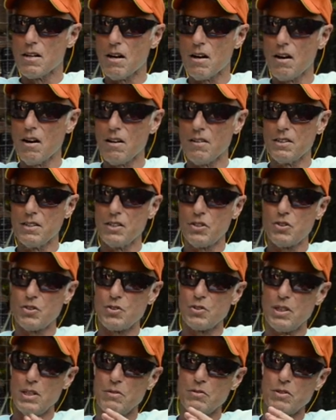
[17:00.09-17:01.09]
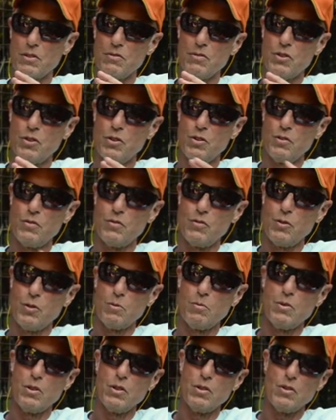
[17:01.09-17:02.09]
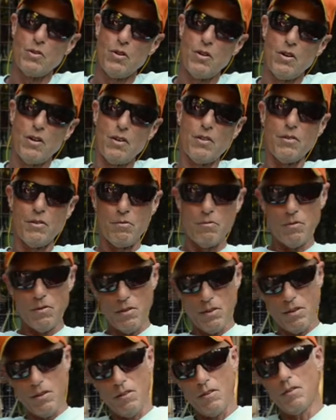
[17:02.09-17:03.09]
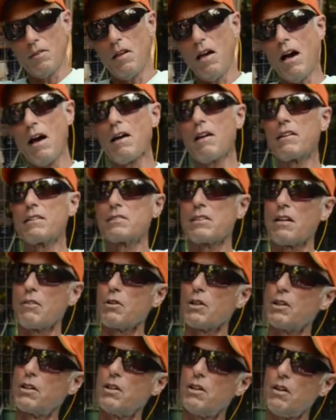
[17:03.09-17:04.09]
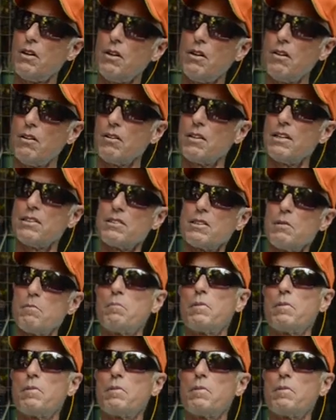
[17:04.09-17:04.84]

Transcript: On the extremes of new and full moon are, as I recall, that's the